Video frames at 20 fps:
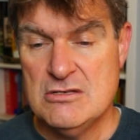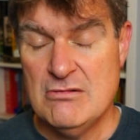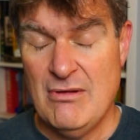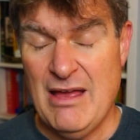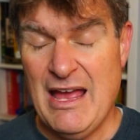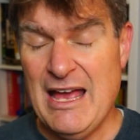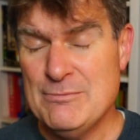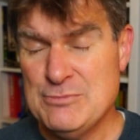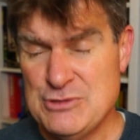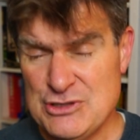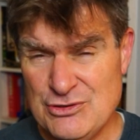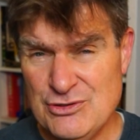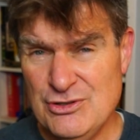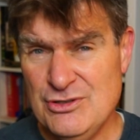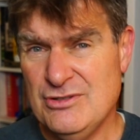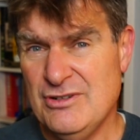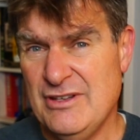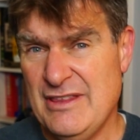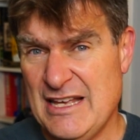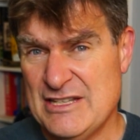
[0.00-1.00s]

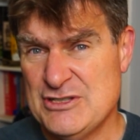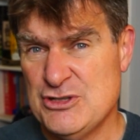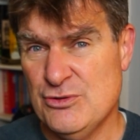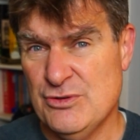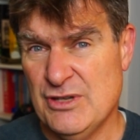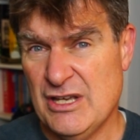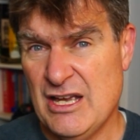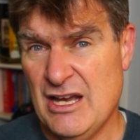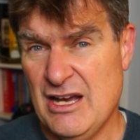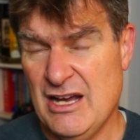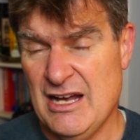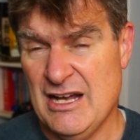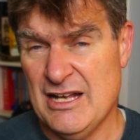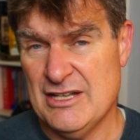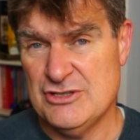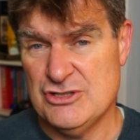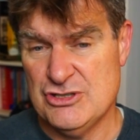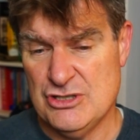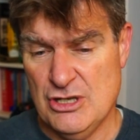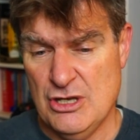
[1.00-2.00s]
Absolutely, that's on the
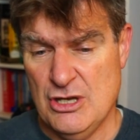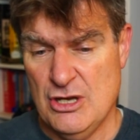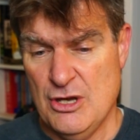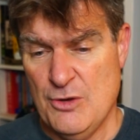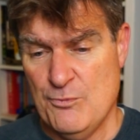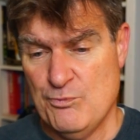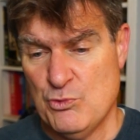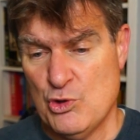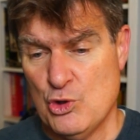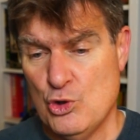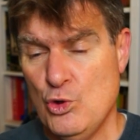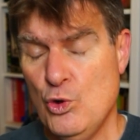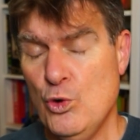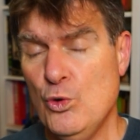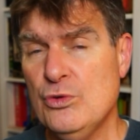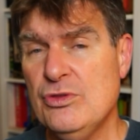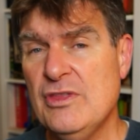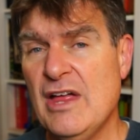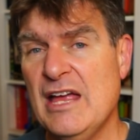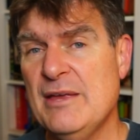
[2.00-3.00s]
cards.
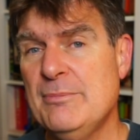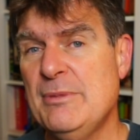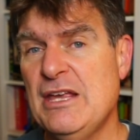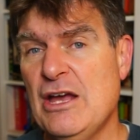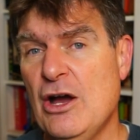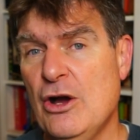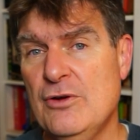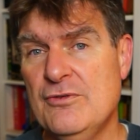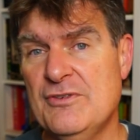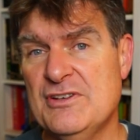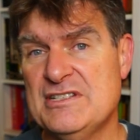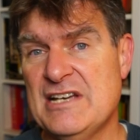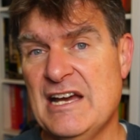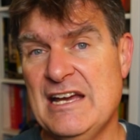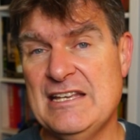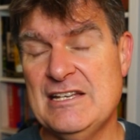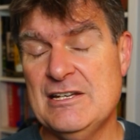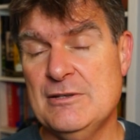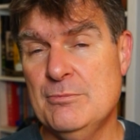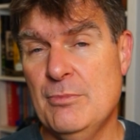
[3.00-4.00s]
Could they be
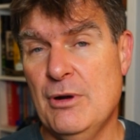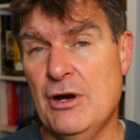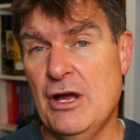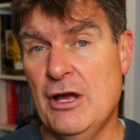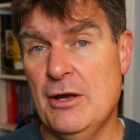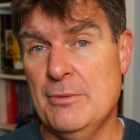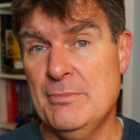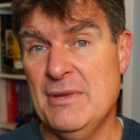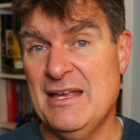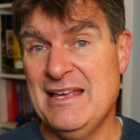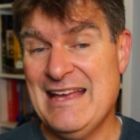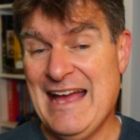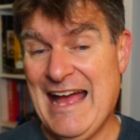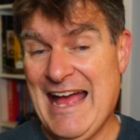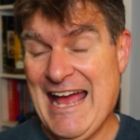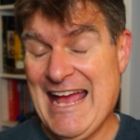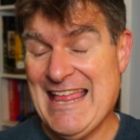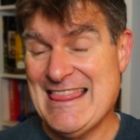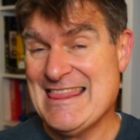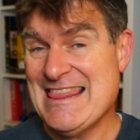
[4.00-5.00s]
overtaken by Omega
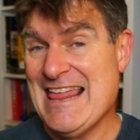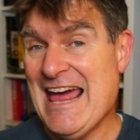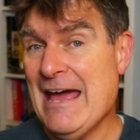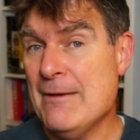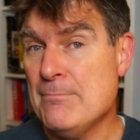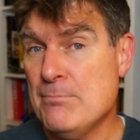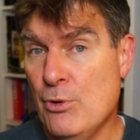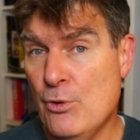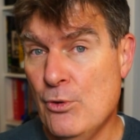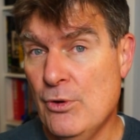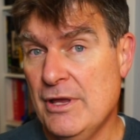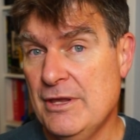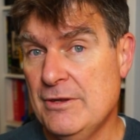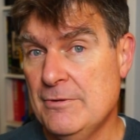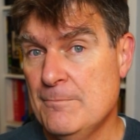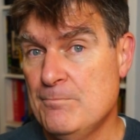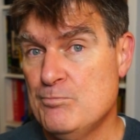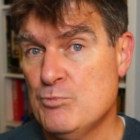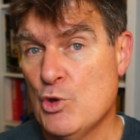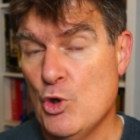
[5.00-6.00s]
at that point,
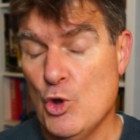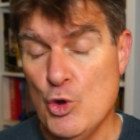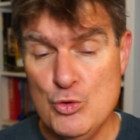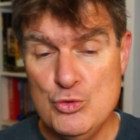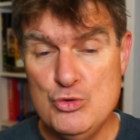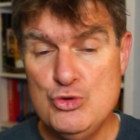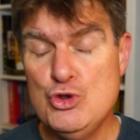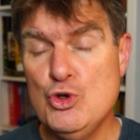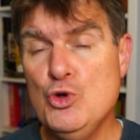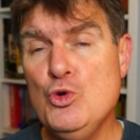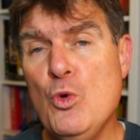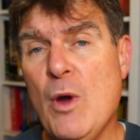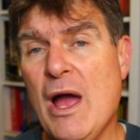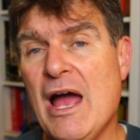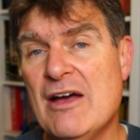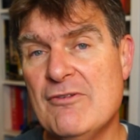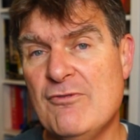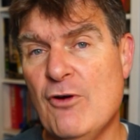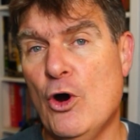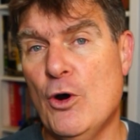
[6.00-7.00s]
who do
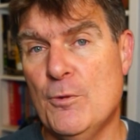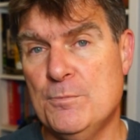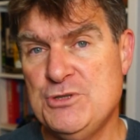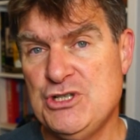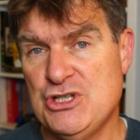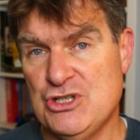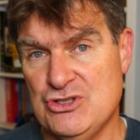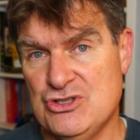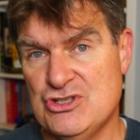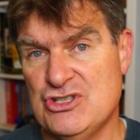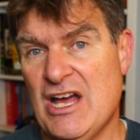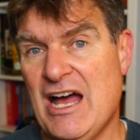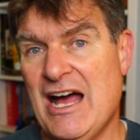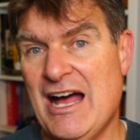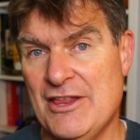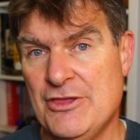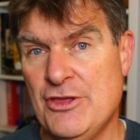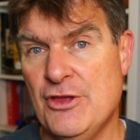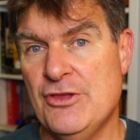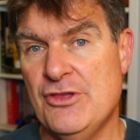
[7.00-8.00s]
have options
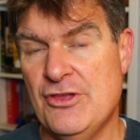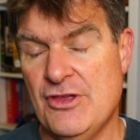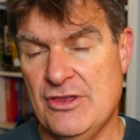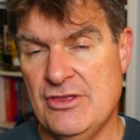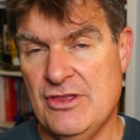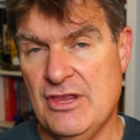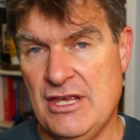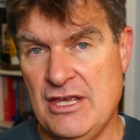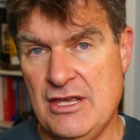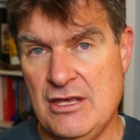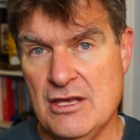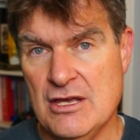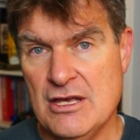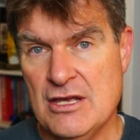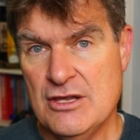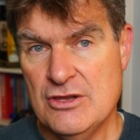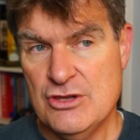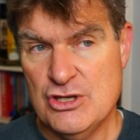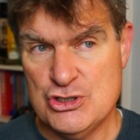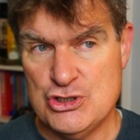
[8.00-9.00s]
other than the
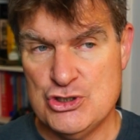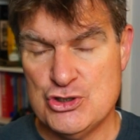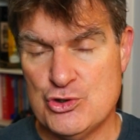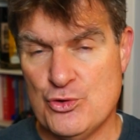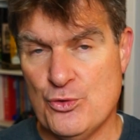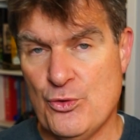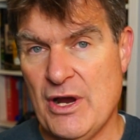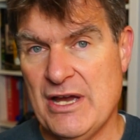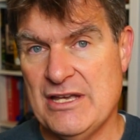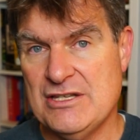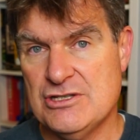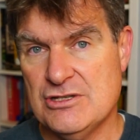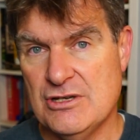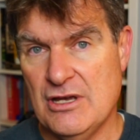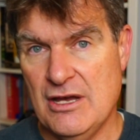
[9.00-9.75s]
straight